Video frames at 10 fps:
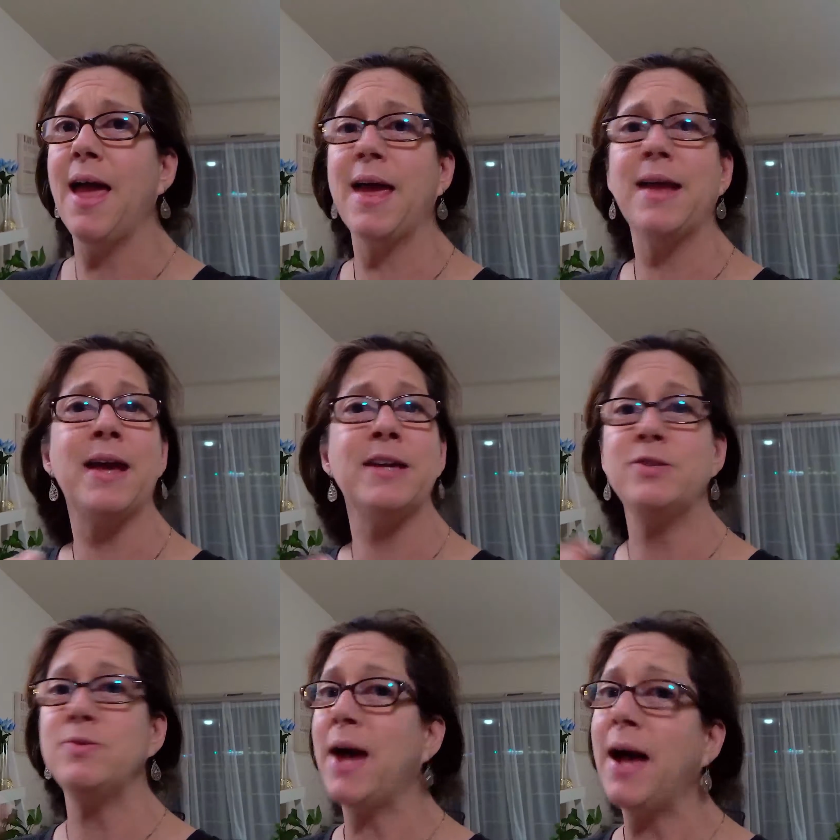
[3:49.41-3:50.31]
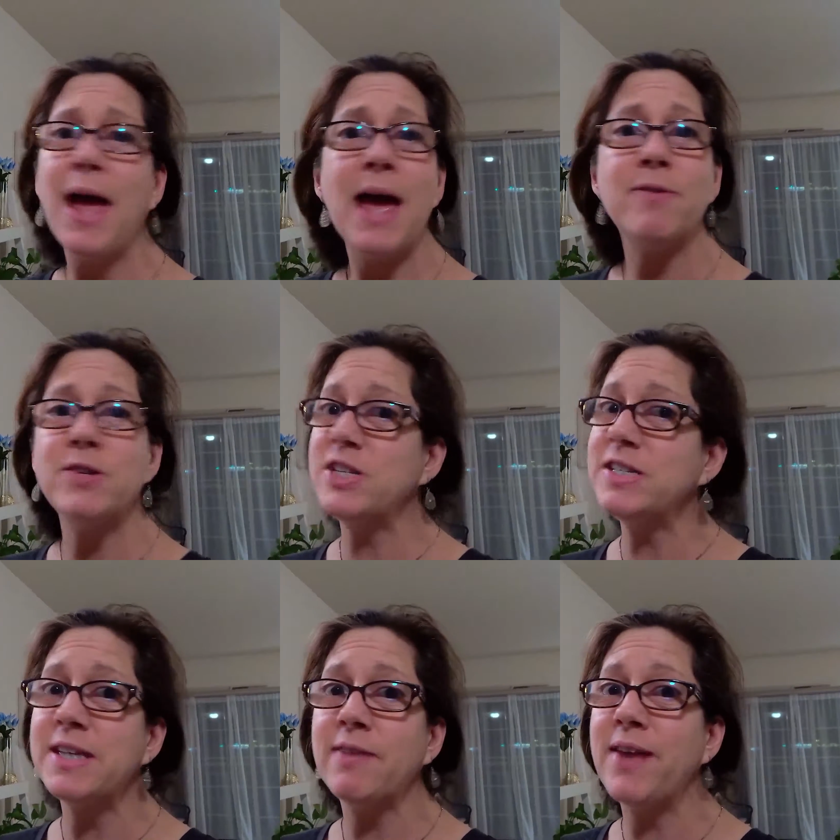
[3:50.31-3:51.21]
And I do not have a
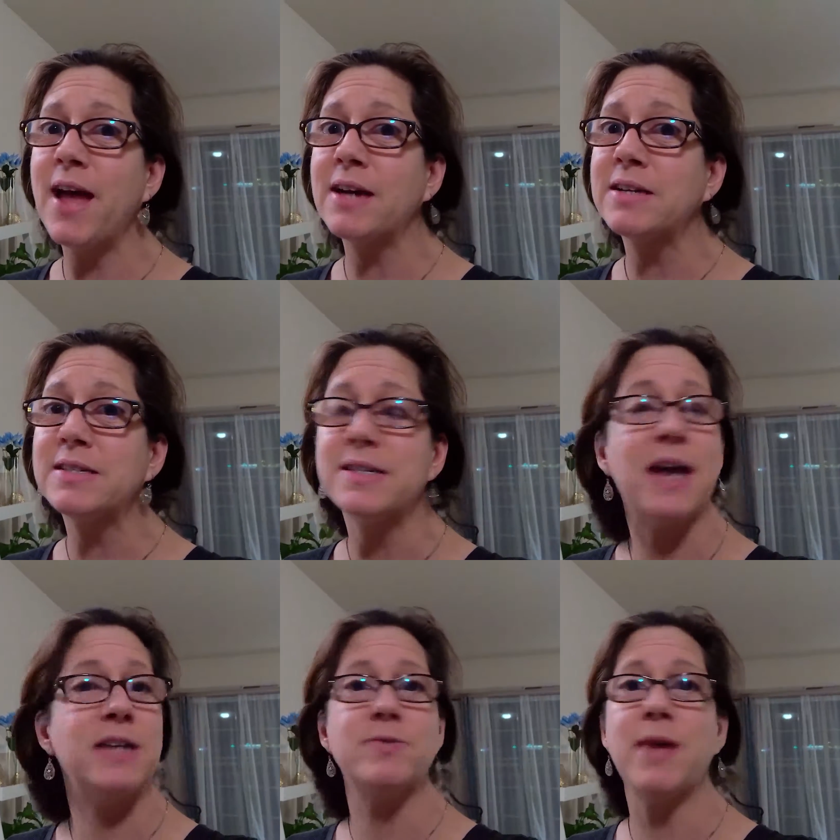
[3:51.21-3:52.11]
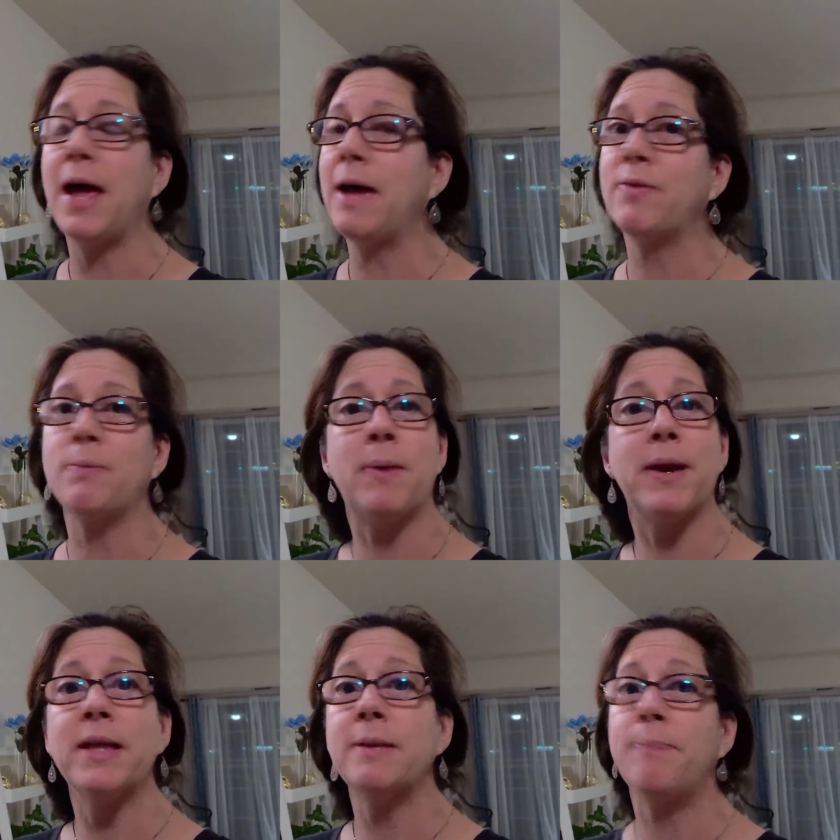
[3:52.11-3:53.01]
G7X. I do not have the
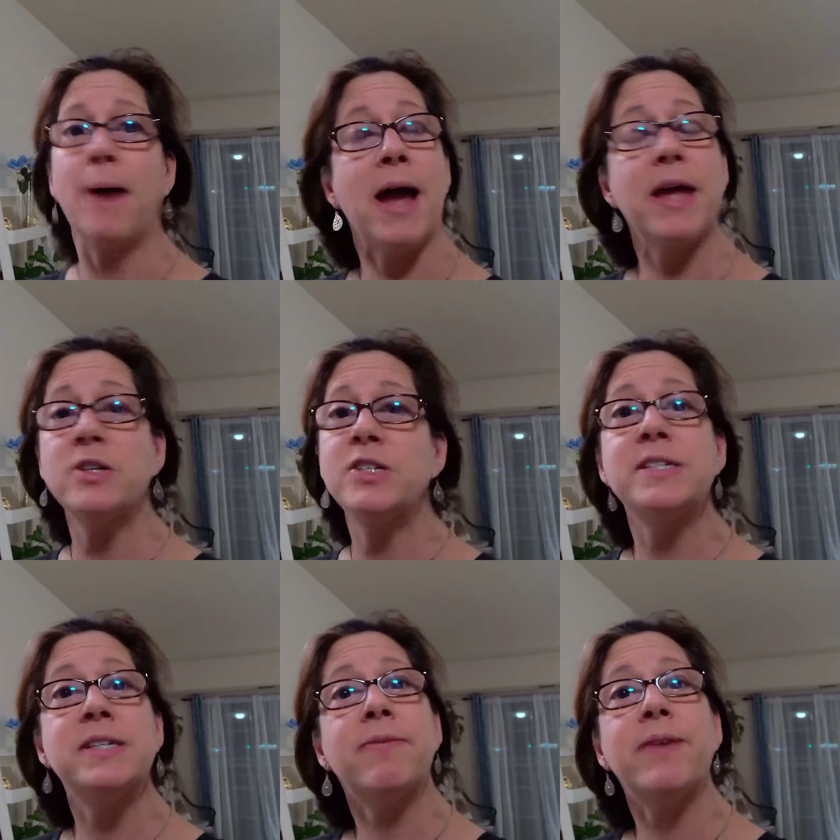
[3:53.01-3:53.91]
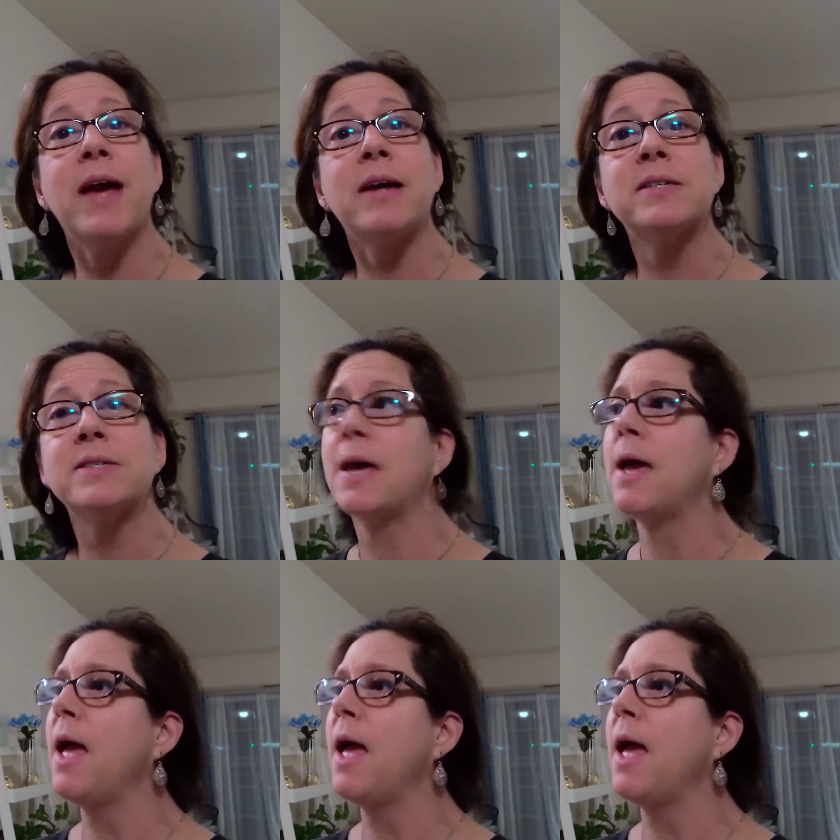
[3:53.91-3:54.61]
money to buy a G7X.